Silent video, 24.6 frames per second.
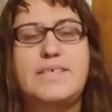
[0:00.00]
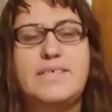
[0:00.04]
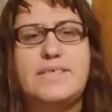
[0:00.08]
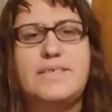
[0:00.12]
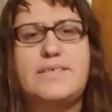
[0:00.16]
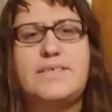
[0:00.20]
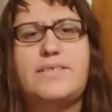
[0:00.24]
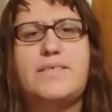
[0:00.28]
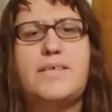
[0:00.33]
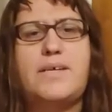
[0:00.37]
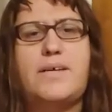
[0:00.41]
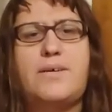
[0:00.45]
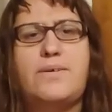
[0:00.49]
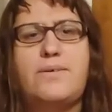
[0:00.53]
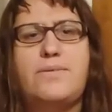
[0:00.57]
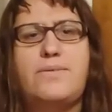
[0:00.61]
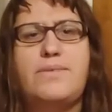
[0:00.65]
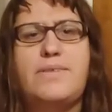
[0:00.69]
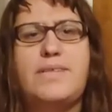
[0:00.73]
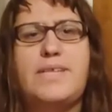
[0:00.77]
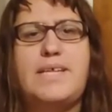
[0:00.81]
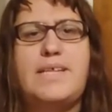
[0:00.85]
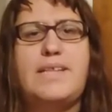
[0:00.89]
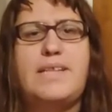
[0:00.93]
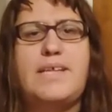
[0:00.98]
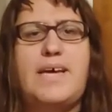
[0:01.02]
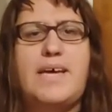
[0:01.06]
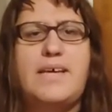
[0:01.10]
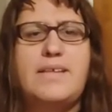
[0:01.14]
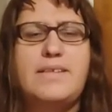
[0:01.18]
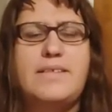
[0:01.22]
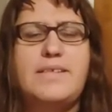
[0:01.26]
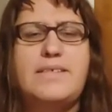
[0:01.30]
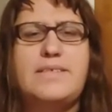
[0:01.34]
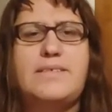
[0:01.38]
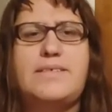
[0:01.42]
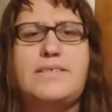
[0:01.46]
So then
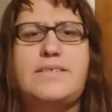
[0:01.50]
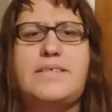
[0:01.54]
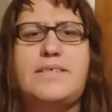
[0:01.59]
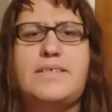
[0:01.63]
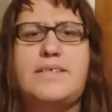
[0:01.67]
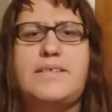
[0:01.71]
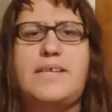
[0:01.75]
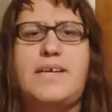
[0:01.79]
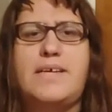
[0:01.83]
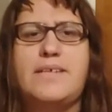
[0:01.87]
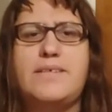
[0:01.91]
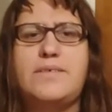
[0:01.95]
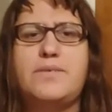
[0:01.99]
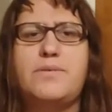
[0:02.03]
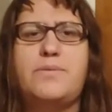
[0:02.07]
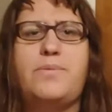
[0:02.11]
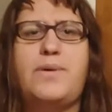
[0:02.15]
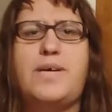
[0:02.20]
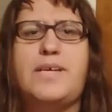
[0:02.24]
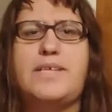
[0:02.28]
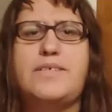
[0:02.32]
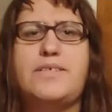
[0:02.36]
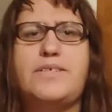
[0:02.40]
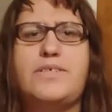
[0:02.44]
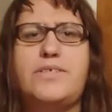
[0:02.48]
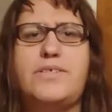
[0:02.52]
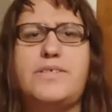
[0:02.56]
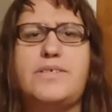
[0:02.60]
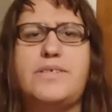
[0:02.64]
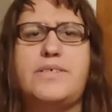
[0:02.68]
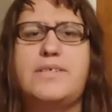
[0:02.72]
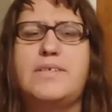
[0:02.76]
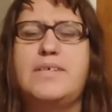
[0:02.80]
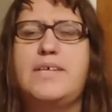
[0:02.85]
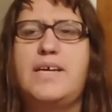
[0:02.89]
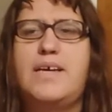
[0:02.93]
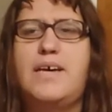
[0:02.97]
that leads to the next
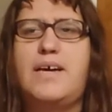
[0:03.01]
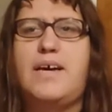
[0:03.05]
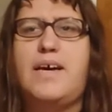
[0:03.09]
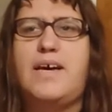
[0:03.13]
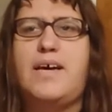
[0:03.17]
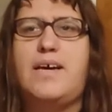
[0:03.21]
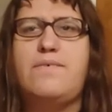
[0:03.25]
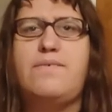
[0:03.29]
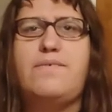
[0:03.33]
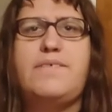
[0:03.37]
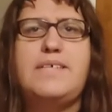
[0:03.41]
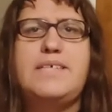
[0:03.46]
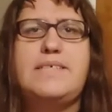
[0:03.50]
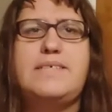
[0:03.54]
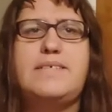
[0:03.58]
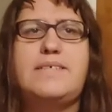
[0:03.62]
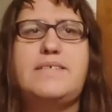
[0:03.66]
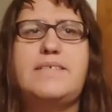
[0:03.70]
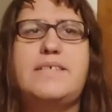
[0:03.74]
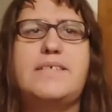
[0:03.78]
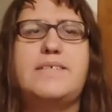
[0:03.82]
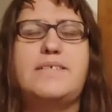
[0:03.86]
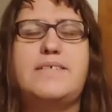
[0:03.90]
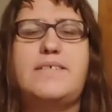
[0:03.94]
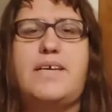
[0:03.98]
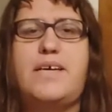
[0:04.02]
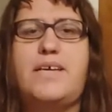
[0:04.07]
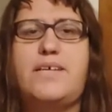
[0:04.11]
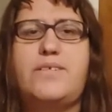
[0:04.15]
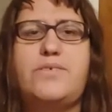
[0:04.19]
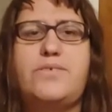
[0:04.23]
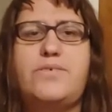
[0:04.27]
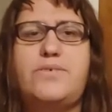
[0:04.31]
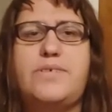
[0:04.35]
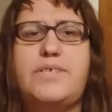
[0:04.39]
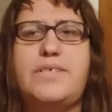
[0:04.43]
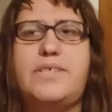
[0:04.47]
question. Of these
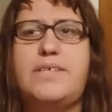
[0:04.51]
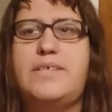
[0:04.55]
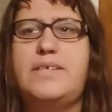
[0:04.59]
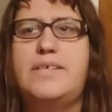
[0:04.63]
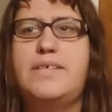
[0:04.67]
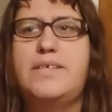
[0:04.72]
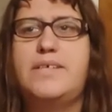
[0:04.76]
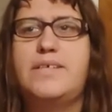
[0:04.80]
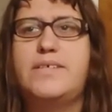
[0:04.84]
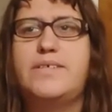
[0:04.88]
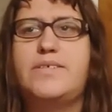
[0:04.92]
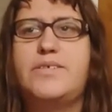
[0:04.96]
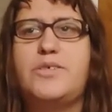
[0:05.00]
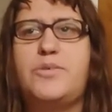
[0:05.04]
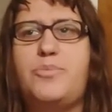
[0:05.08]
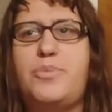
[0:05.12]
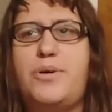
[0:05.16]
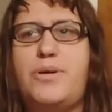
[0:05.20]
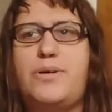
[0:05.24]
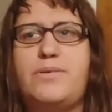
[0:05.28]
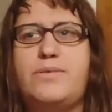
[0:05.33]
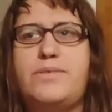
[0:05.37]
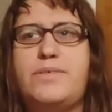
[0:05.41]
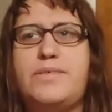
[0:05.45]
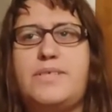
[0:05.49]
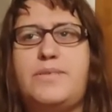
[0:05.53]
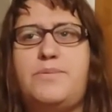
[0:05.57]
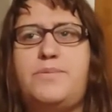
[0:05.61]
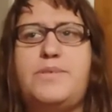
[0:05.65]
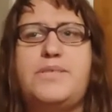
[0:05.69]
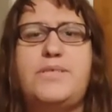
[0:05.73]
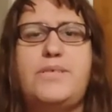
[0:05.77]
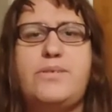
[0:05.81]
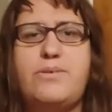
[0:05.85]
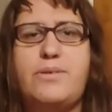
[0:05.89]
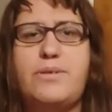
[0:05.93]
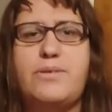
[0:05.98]
600 supposed
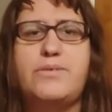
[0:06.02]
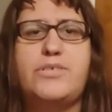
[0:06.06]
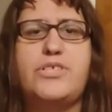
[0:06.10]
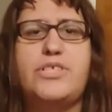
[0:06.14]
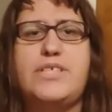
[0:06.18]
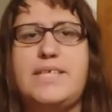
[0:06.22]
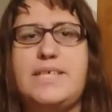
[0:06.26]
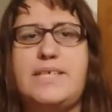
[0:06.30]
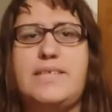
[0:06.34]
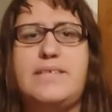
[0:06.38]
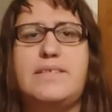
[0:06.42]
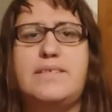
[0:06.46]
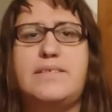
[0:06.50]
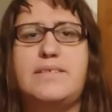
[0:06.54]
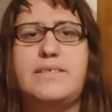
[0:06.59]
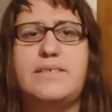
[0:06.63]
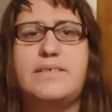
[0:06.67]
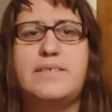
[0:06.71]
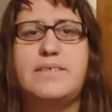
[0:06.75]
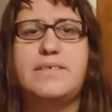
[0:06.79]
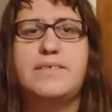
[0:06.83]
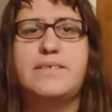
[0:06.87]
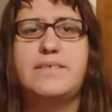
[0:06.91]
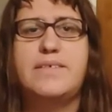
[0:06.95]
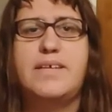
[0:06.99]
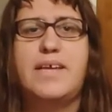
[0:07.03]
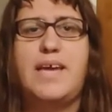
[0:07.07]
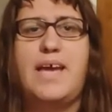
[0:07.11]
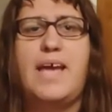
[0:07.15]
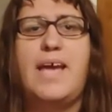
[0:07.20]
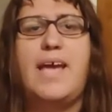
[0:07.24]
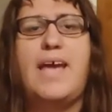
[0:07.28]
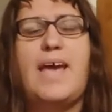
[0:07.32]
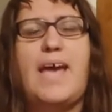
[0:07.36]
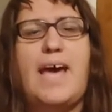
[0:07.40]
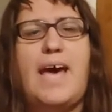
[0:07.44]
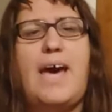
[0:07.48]
pseudogenes,
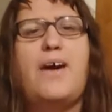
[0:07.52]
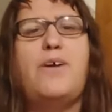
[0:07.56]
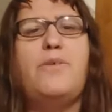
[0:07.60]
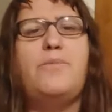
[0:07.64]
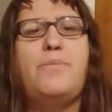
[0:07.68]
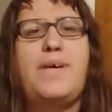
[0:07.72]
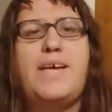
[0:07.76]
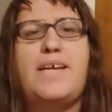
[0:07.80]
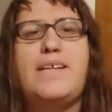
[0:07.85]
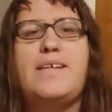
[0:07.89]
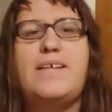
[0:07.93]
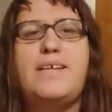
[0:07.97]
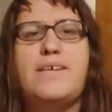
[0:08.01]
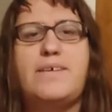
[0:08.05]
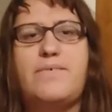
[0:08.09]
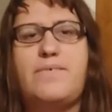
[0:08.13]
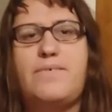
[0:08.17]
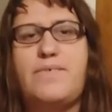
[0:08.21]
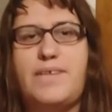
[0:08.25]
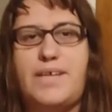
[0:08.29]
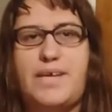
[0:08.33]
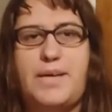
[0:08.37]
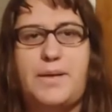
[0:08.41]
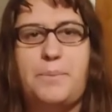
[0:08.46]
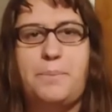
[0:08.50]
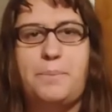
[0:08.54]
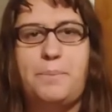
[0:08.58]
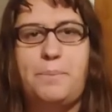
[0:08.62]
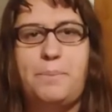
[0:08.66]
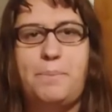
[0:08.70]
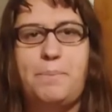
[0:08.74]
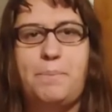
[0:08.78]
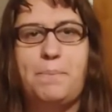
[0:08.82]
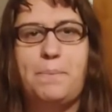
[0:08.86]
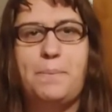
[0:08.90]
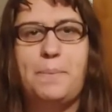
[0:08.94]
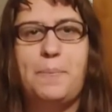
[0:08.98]
how many of them
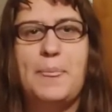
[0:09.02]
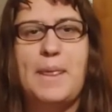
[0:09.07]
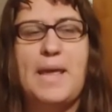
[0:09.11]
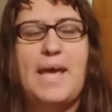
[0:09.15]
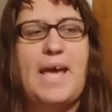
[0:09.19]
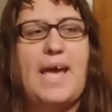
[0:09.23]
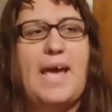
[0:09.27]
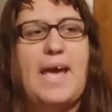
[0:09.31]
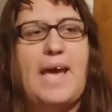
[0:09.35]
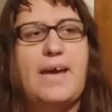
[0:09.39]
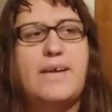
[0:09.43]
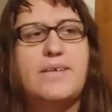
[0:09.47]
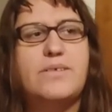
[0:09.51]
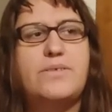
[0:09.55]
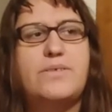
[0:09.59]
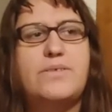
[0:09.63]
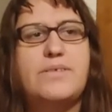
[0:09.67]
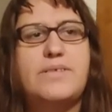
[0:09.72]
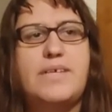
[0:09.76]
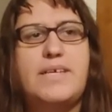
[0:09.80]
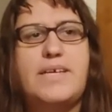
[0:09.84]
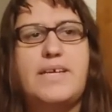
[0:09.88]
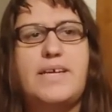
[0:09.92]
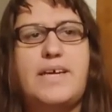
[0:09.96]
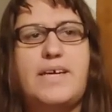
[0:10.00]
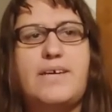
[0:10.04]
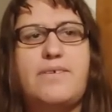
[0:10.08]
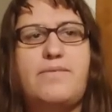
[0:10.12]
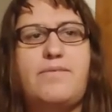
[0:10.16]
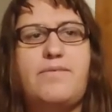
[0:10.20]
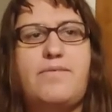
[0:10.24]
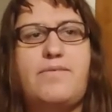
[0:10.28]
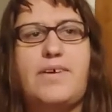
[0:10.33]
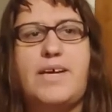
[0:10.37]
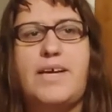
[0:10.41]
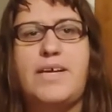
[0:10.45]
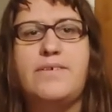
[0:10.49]
actually have
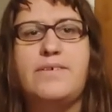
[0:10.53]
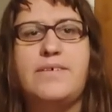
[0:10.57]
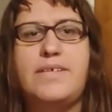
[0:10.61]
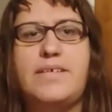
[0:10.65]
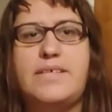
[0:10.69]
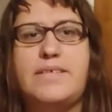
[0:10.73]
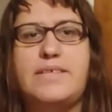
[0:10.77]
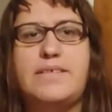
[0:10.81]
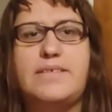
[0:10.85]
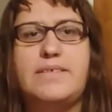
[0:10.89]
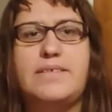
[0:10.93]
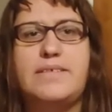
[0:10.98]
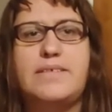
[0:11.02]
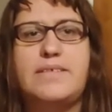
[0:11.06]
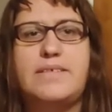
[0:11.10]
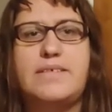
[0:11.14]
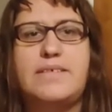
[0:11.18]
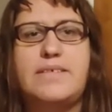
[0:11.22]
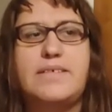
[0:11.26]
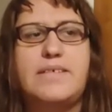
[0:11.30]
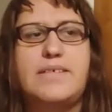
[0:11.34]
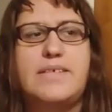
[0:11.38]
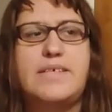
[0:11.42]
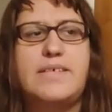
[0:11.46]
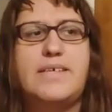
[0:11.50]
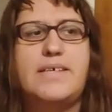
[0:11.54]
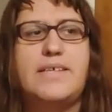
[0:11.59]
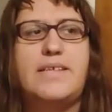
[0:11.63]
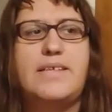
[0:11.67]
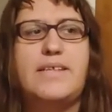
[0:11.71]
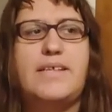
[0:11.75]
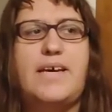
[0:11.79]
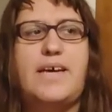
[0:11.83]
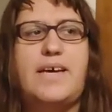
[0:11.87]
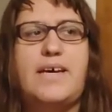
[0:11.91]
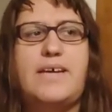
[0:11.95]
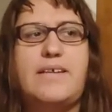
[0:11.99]
variants
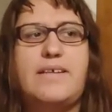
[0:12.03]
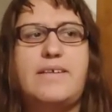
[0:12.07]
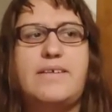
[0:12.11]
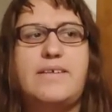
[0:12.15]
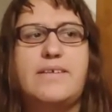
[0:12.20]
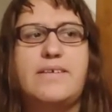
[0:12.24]
that